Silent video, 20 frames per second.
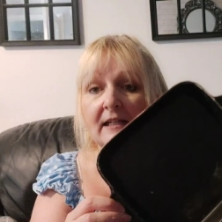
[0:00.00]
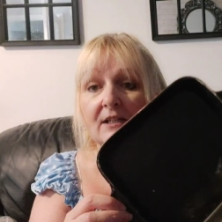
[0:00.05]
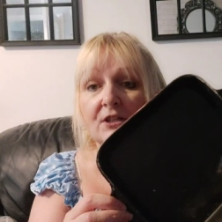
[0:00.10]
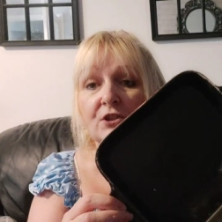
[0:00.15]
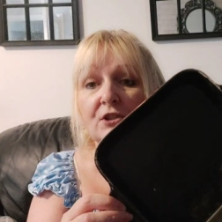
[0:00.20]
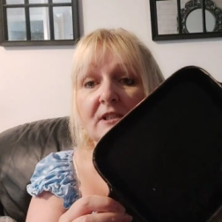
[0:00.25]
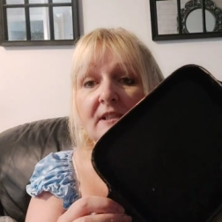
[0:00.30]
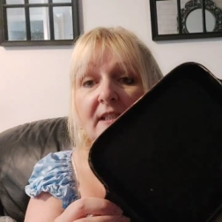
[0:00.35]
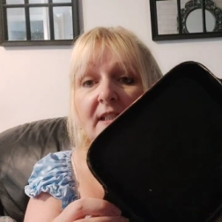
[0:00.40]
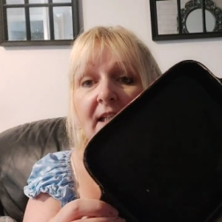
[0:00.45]

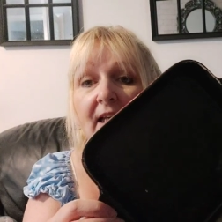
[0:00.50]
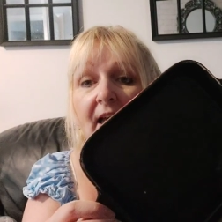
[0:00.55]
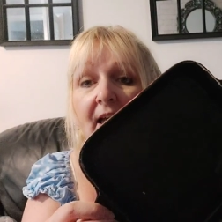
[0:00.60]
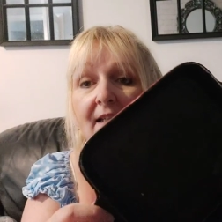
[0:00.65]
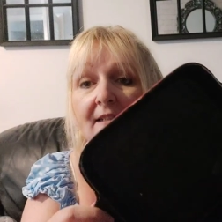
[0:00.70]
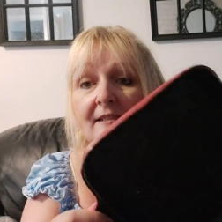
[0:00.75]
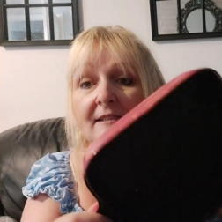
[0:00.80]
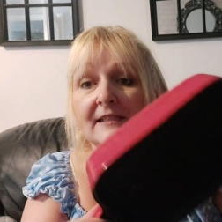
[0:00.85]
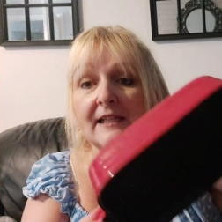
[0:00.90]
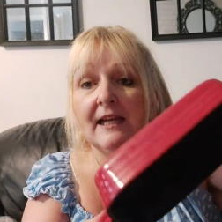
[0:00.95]
It's just a
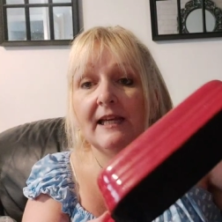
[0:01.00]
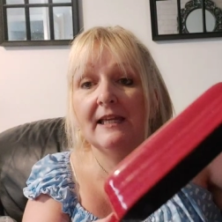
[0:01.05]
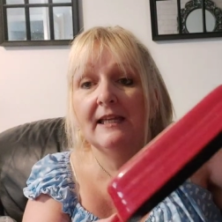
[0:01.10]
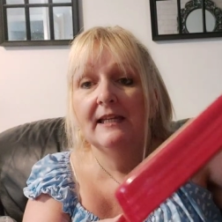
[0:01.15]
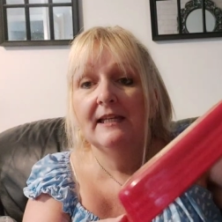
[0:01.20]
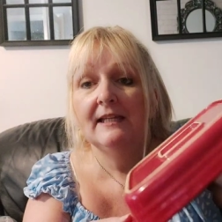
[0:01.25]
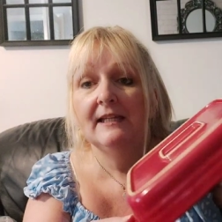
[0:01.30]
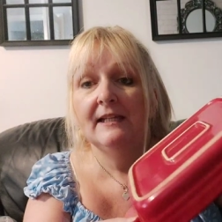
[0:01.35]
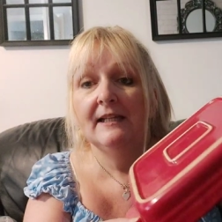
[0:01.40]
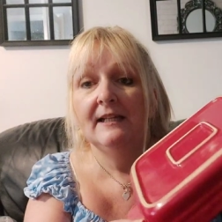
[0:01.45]
cast
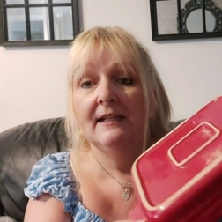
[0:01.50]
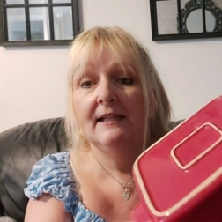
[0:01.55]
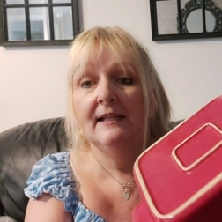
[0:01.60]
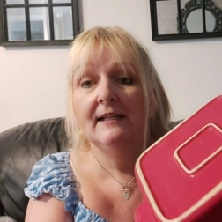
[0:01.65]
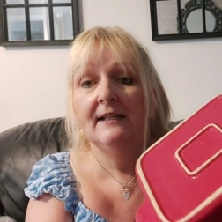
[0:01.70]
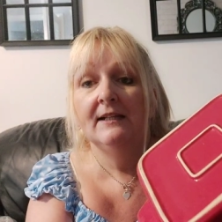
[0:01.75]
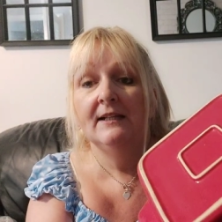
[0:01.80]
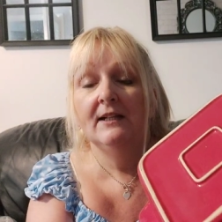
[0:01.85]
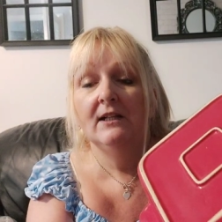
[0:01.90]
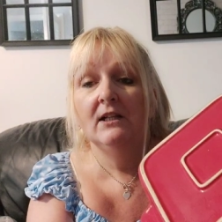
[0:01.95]
iron
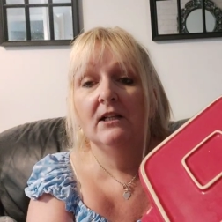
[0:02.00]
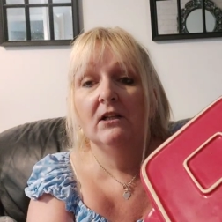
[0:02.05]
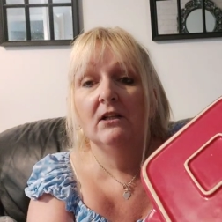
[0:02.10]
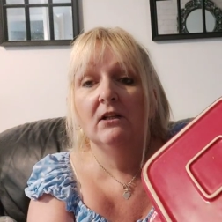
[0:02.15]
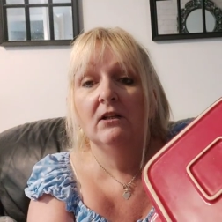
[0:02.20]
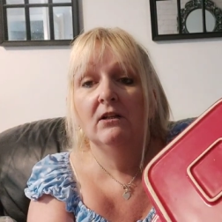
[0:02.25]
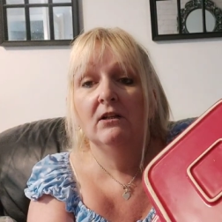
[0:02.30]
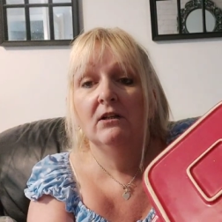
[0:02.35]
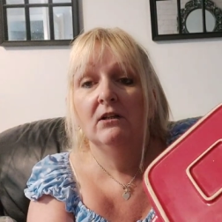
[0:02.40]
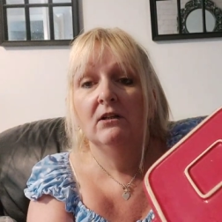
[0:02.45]
little